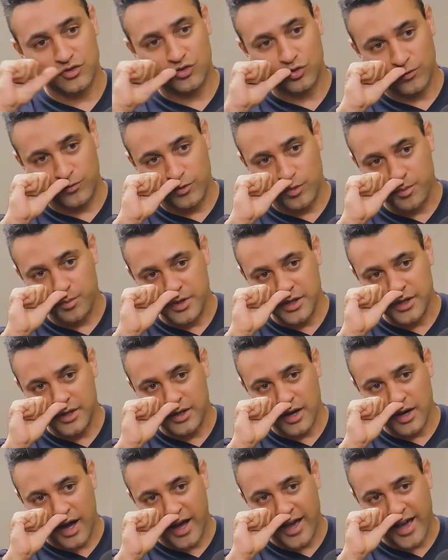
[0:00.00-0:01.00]
So for
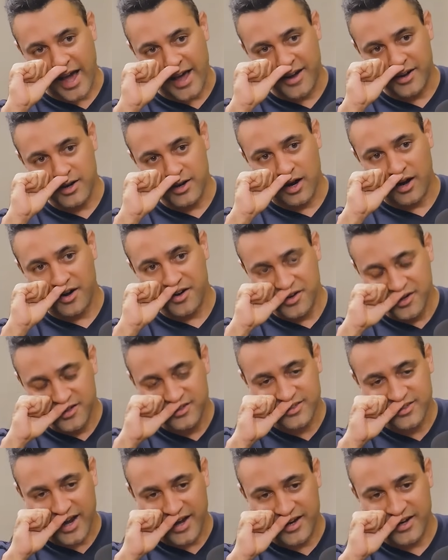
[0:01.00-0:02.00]
me, I had an
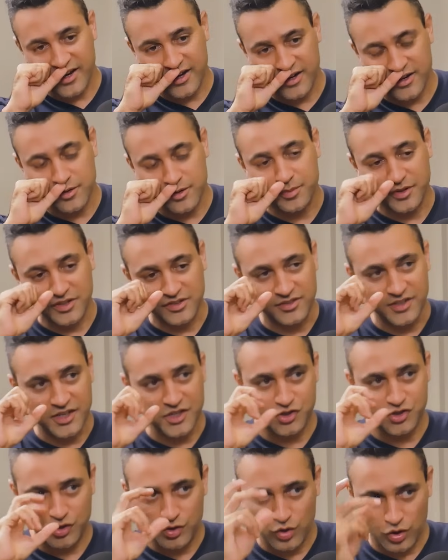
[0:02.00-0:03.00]
understanding and an
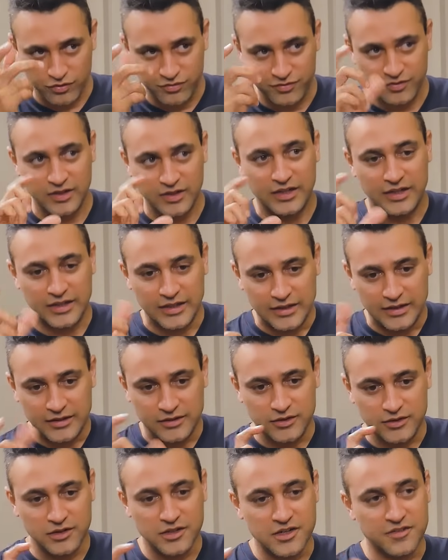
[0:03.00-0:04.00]
appreciation of
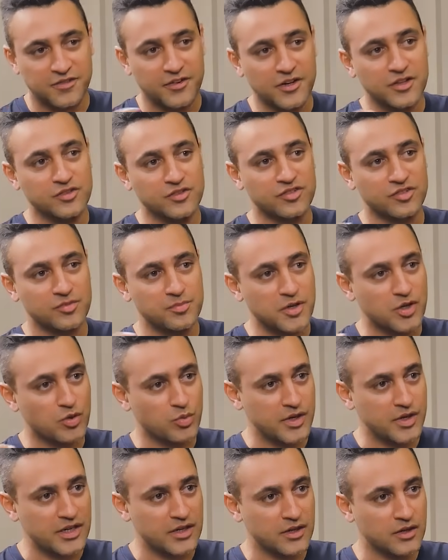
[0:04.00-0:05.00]
the difference
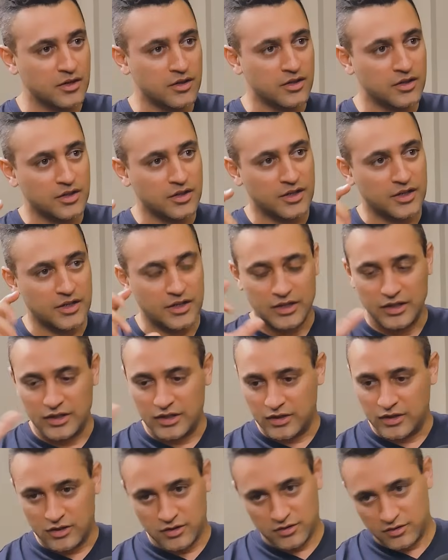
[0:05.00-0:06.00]
between
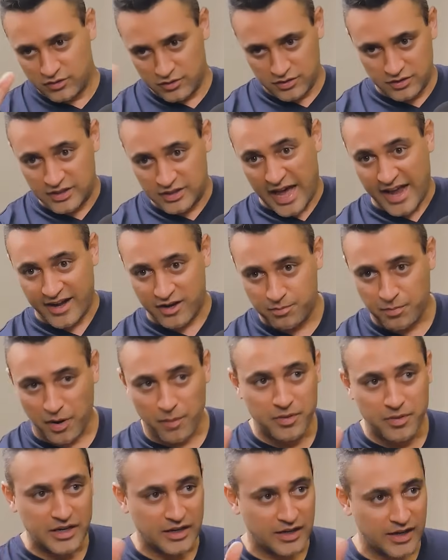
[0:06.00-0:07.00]
that
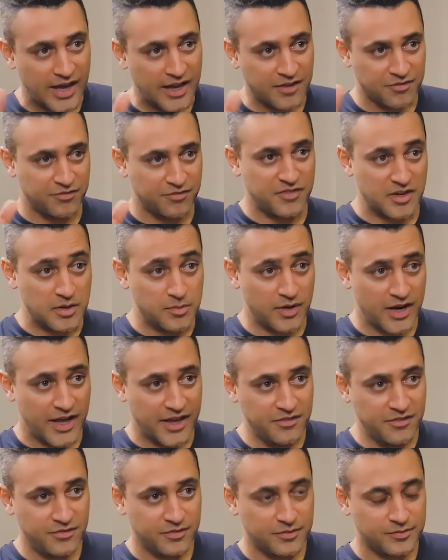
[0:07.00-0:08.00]
public life, film
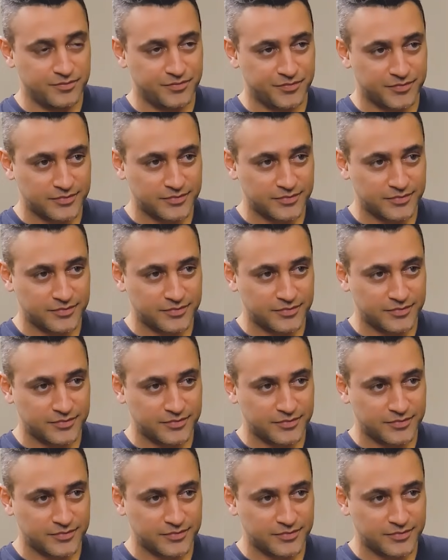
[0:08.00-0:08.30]
life,